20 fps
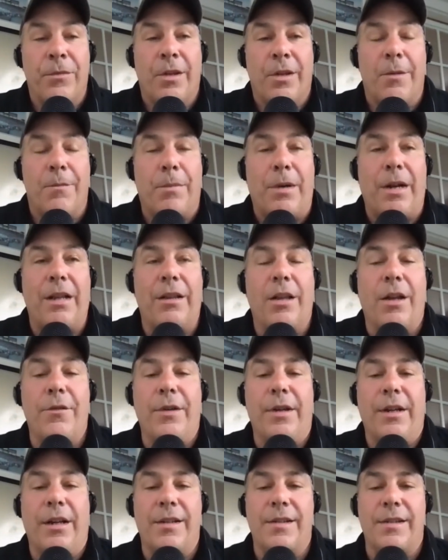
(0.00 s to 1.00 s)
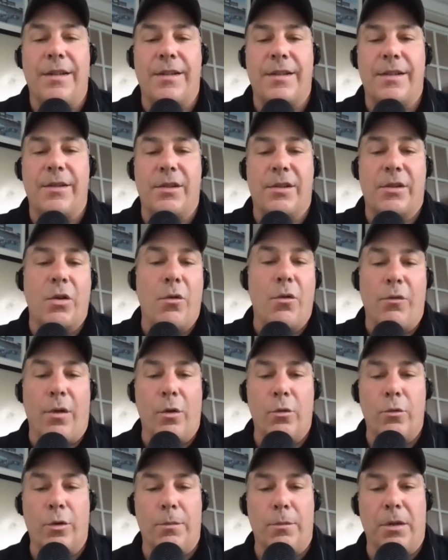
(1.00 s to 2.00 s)
But I love it because it's so
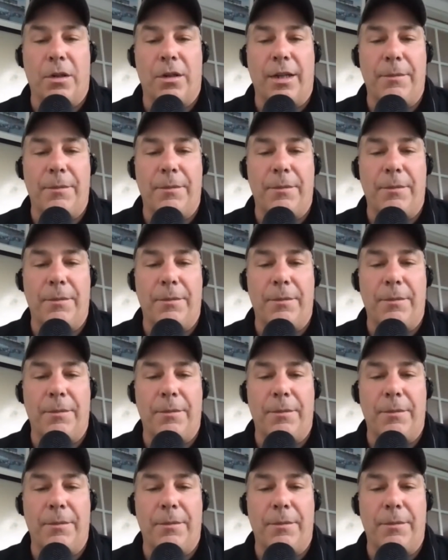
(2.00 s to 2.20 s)
vulnerable.